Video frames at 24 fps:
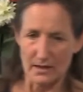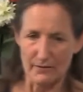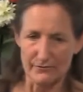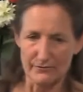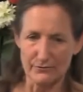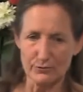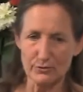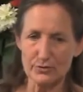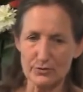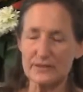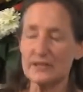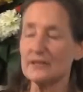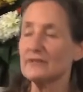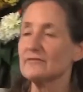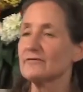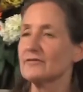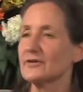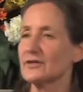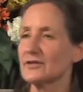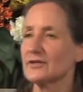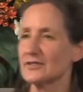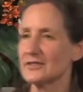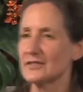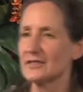14
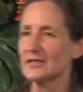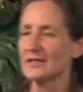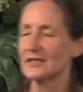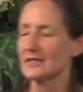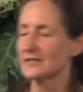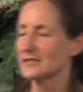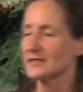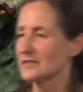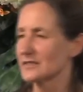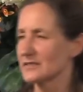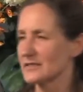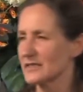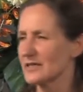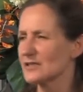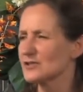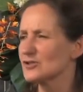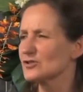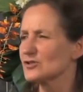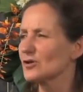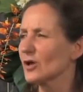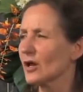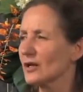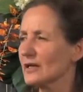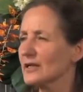verse 6, it says,
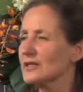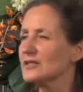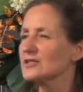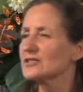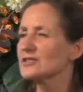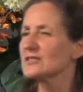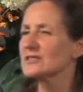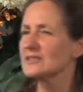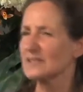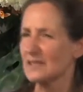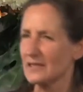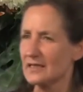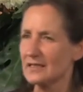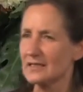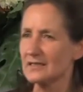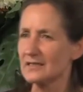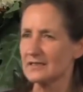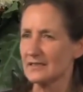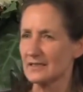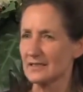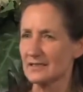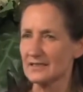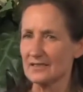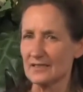knowledge is
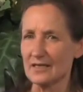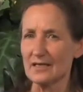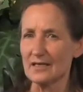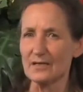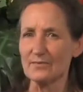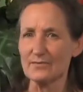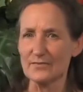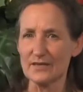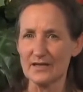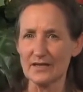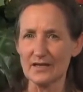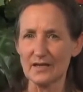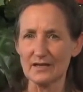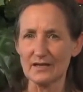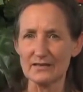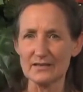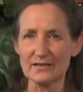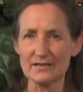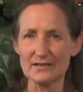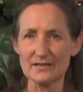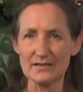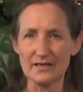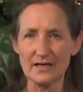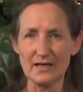easy to him that
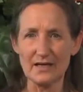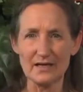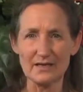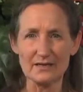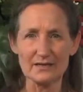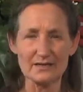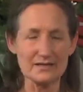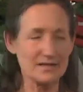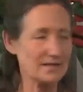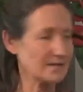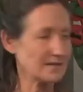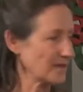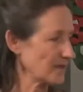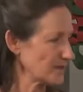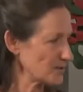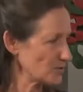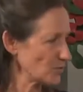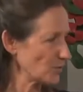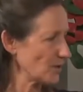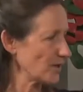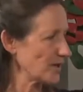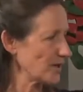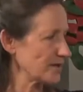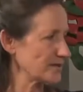understands. And
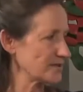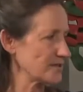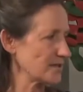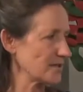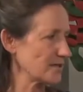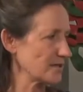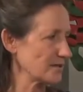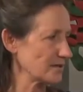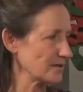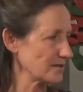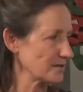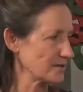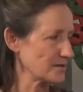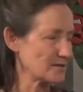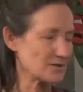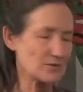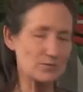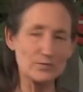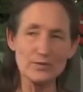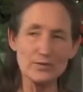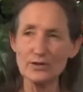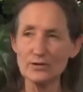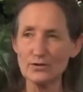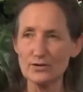that's why I tell you this,
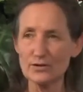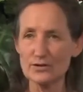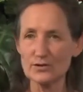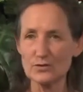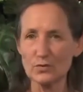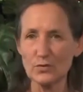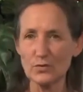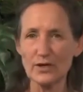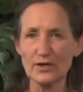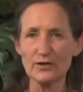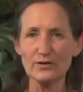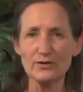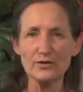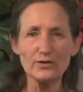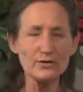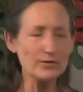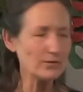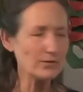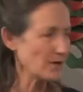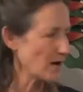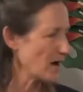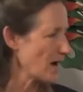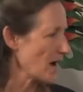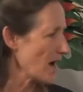because when
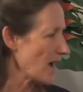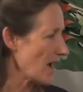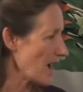you